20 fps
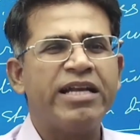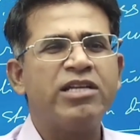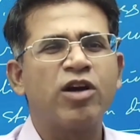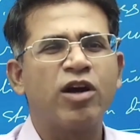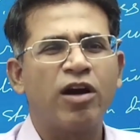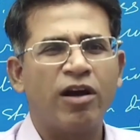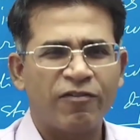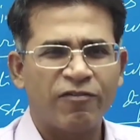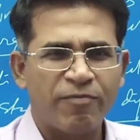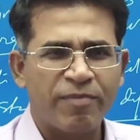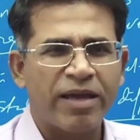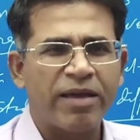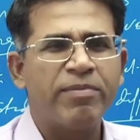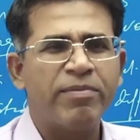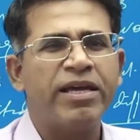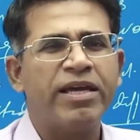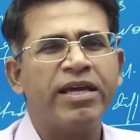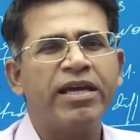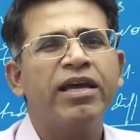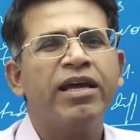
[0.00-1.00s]
of
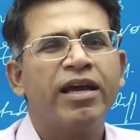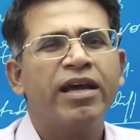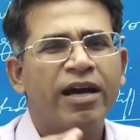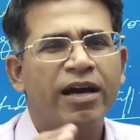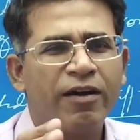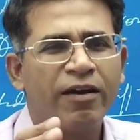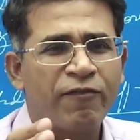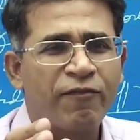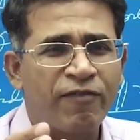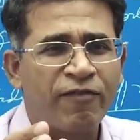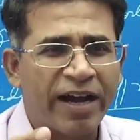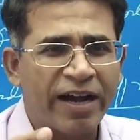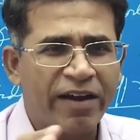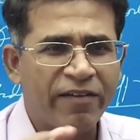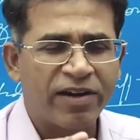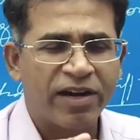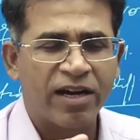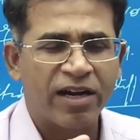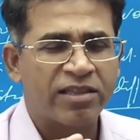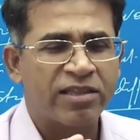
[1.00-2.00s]
maybe uh,
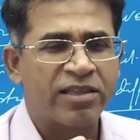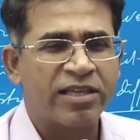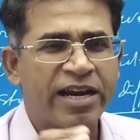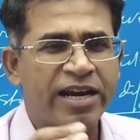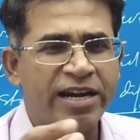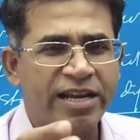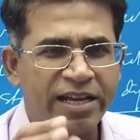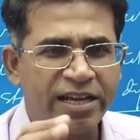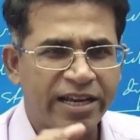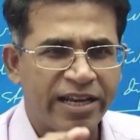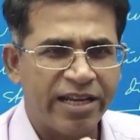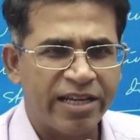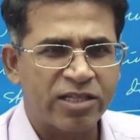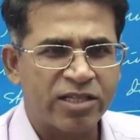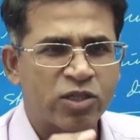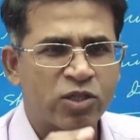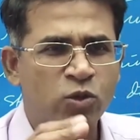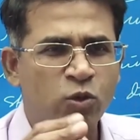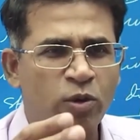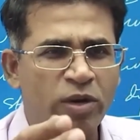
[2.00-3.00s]
five, uh, three degrees,
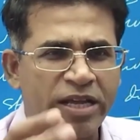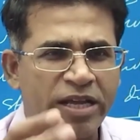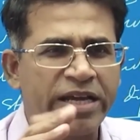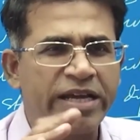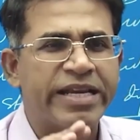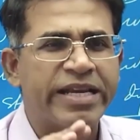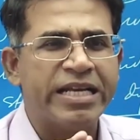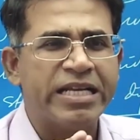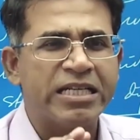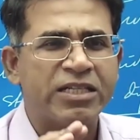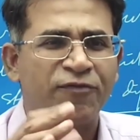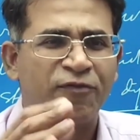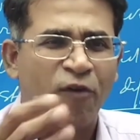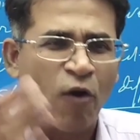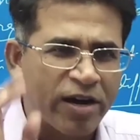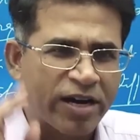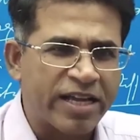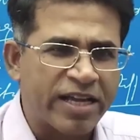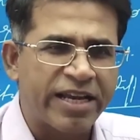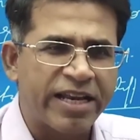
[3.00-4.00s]
two degrees, four
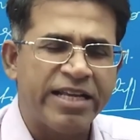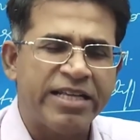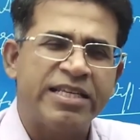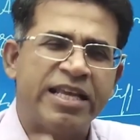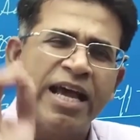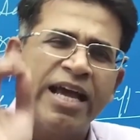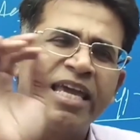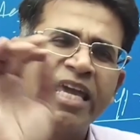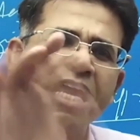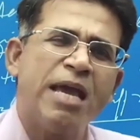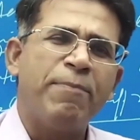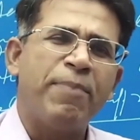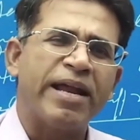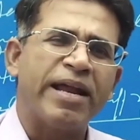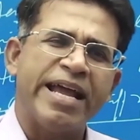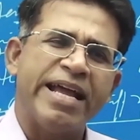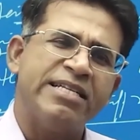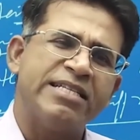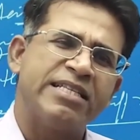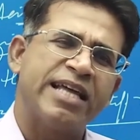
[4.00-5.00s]
degrees, keep a
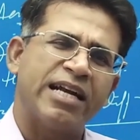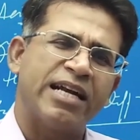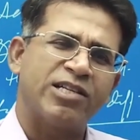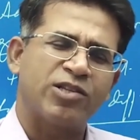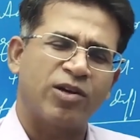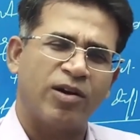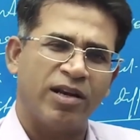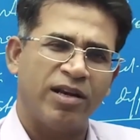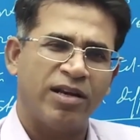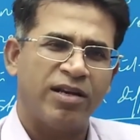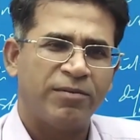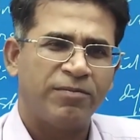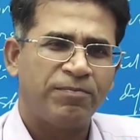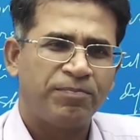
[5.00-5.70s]
range, that's all.